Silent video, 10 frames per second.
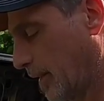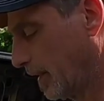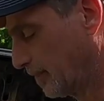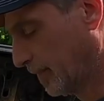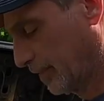
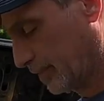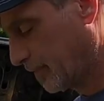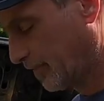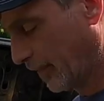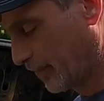and if it
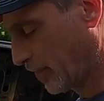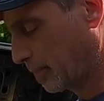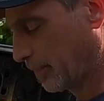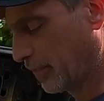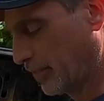fires
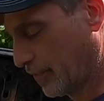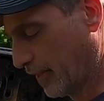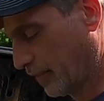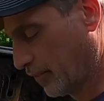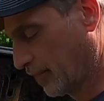up and runs and
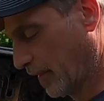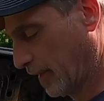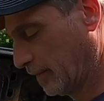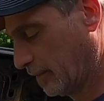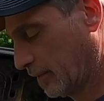idles
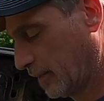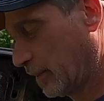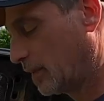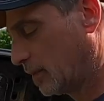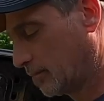fine,
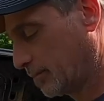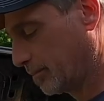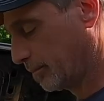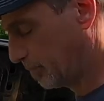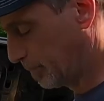
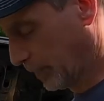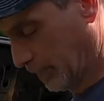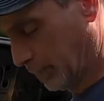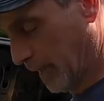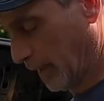
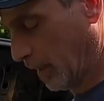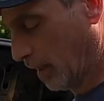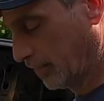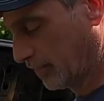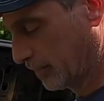pulling it back
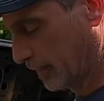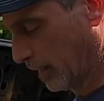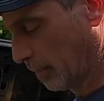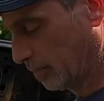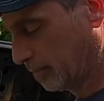off, and
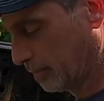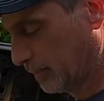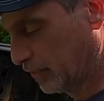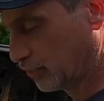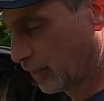I'm
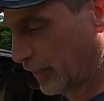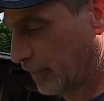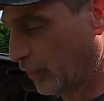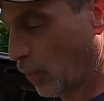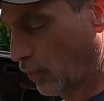
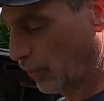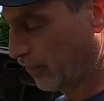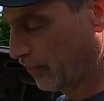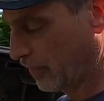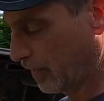drilling
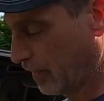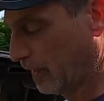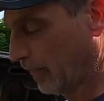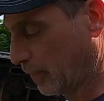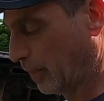holes in
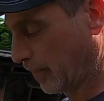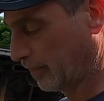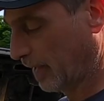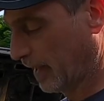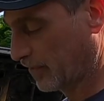the other
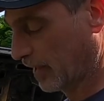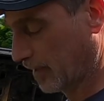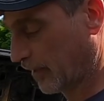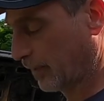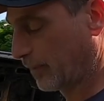butterflies on
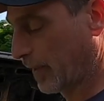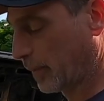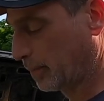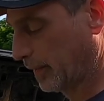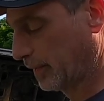the other
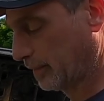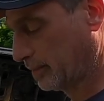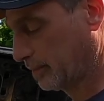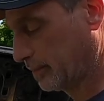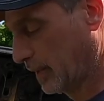throttle plate
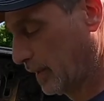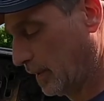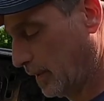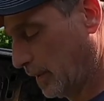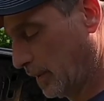
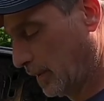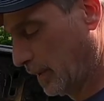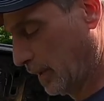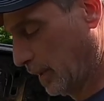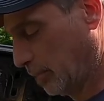
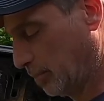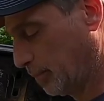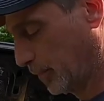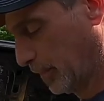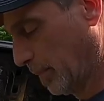and
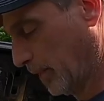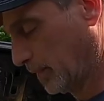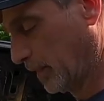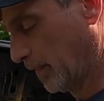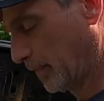putting it back
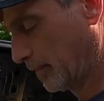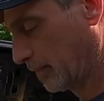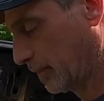together